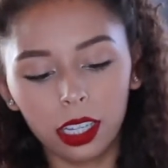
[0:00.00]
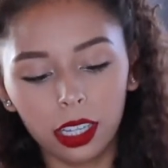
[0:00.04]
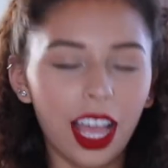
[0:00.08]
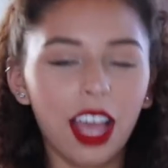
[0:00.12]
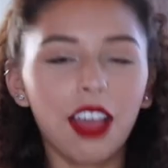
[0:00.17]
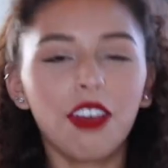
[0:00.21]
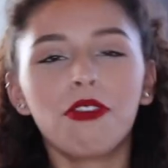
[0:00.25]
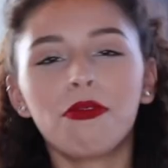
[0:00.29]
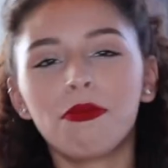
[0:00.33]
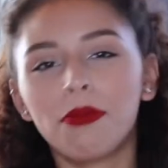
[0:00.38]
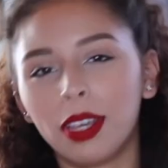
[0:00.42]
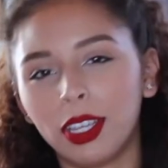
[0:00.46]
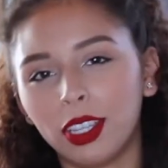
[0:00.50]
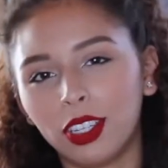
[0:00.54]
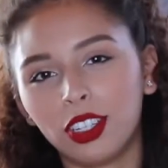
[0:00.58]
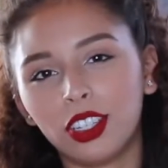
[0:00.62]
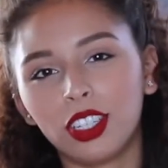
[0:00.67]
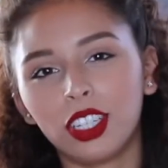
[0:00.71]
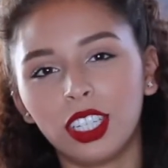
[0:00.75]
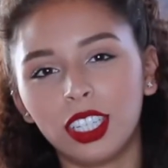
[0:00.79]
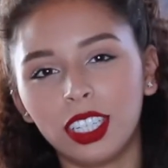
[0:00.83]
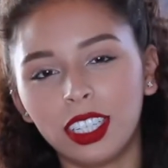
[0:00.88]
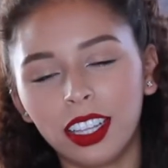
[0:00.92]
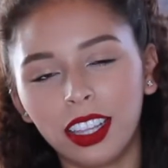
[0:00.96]
I've
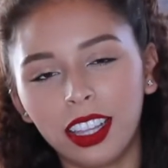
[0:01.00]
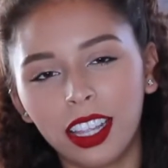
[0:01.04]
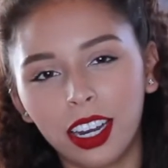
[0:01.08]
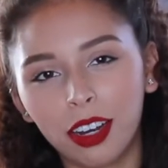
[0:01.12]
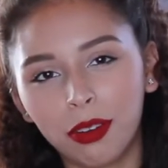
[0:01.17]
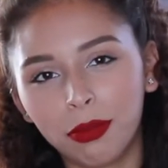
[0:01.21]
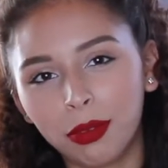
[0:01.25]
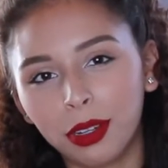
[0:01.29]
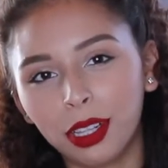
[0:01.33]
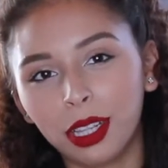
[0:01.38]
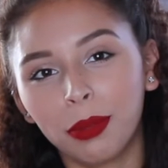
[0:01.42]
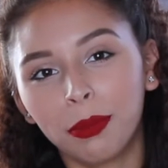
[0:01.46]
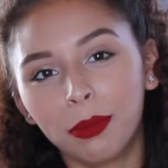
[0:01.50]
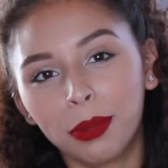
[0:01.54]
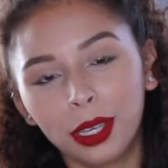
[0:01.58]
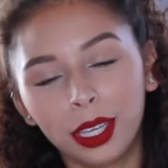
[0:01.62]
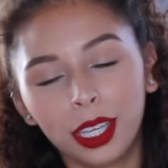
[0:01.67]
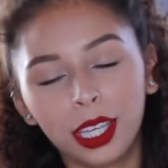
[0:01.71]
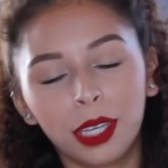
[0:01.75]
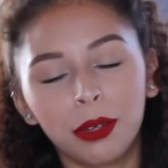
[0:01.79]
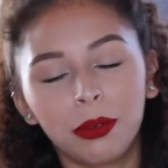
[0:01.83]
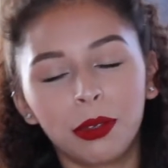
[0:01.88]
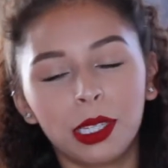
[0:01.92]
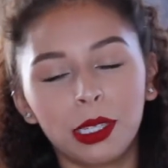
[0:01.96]
mentioned that I'm really
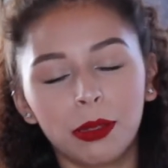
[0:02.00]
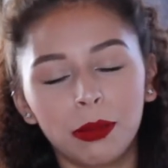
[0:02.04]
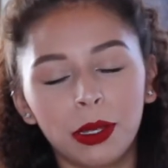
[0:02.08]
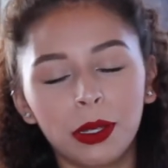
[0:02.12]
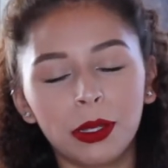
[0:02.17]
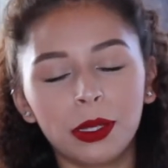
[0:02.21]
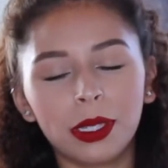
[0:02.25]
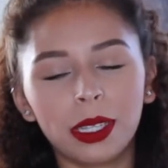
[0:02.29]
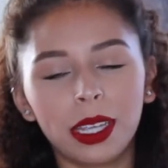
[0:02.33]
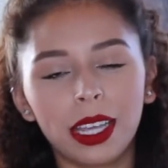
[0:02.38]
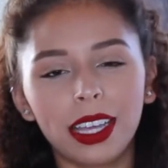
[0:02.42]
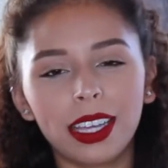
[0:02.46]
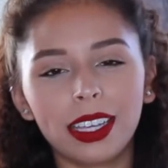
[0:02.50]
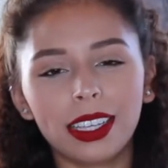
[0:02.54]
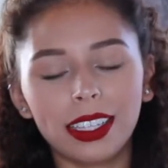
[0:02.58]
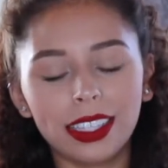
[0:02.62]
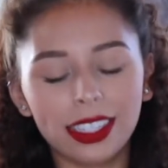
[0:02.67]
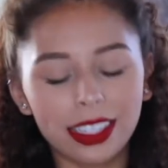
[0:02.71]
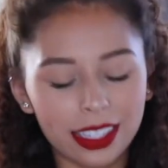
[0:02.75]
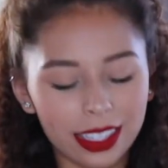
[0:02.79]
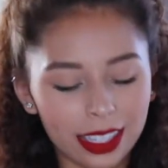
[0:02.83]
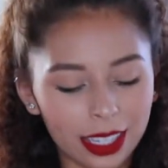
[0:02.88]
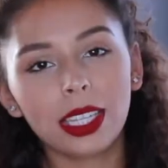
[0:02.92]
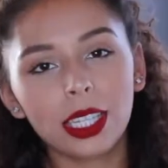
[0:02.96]
picky with smells,
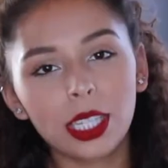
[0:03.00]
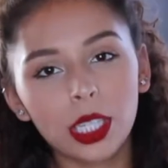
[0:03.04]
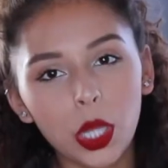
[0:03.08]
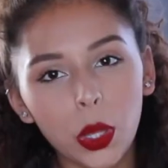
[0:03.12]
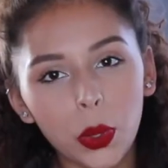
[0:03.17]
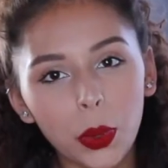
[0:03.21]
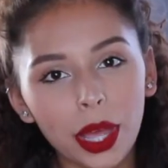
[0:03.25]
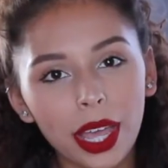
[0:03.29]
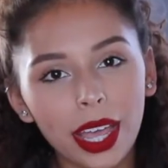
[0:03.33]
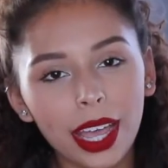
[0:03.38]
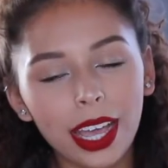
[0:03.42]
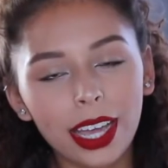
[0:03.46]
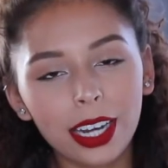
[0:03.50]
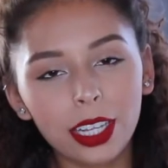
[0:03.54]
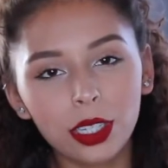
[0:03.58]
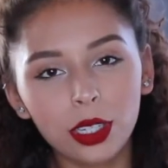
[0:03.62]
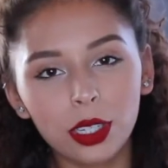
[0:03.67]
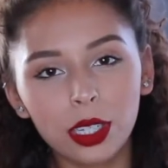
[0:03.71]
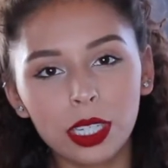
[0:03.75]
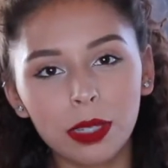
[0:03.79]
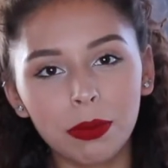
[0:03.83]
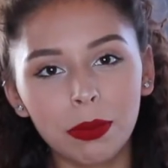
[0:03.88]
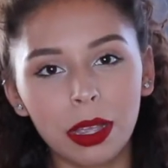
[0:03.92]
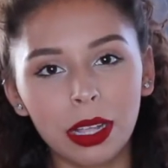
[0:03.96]
guys, so I had
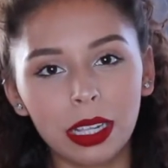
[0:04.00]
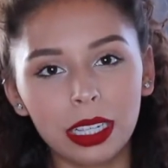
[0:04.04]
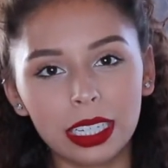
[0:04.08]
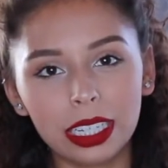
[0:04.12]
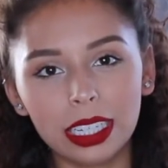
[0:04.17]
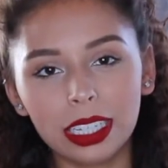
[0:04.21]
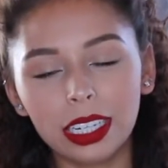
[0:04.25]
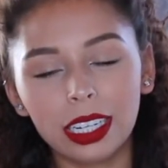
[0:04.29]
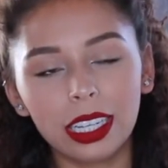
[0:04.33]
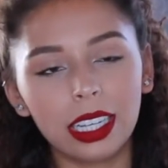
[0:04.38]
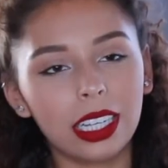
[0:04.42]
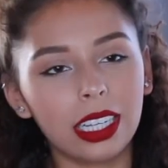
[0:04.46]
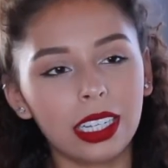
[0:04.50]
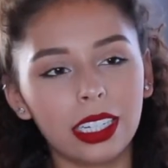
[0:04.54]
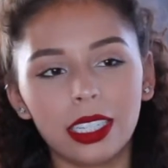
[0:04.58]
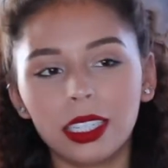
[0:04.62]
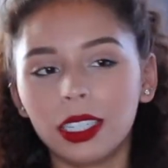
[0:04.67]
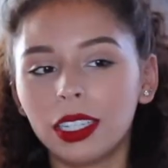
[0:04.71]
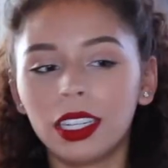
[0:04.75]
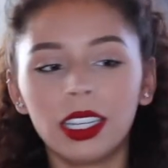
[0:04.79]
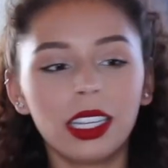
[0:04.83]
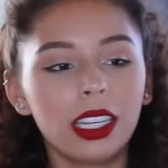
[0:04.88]
to smell it and